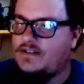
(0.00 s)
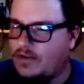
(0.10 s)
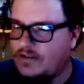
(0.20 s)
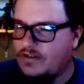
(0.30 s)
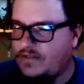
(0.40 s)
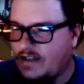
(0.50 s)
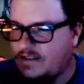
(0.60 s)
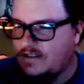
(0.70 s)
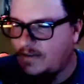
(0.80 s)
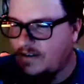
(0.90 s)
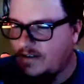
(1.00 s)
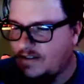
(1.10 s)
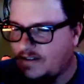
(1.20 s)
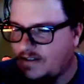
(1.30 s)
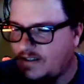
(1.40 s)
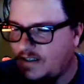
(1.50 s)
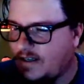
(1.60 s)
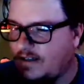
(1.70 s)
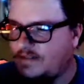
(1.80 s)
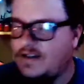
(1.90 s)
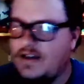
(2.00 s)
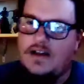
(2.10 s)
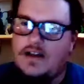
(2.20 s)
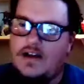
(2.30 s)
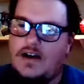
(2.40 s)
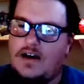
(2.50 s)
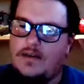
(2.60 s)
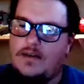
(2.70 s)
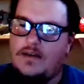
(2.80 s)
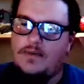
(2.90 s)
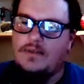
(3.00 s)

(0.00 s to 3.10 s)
a conspiracy because it was